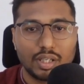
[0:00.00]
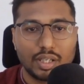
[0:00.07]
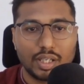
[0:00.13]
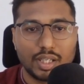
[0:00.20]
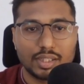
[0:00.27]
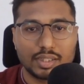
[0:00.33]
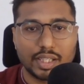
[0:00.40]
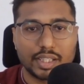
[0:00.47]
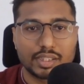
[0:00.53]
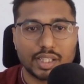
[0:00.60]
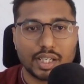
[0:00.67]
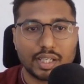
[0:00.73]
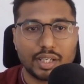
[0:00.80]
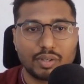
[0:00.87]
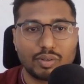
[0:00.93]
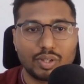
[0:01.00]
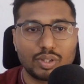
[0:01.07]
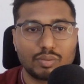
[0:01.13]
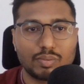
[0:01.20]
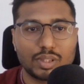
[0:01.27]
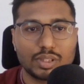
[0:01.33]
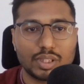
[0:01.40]
is exactly going to
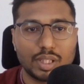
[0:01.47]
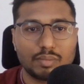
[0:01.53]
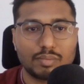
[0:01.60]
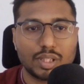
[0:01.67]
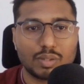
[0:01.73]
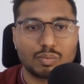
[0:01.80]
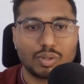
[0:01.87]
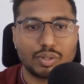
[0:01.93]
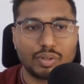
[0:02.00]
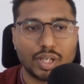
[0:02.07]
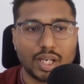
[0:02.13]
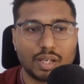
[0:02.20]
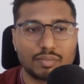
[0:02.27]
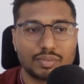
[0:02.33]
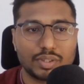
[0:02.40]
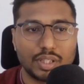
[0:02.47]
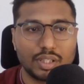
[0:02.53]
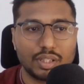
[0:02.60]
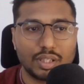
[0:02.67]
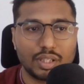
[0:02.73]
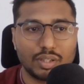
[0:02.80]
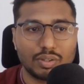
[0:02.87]
be the same that what you have seen
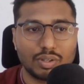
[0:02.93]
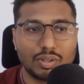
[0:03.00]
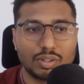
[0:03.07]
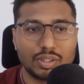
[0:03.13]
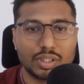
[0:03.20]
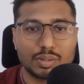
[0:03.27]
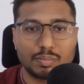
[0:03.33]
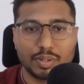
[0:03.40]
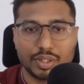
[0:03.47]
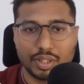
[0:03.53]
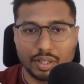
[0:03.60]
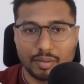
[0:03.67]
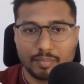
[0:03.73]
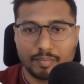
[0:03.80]
in on this machine.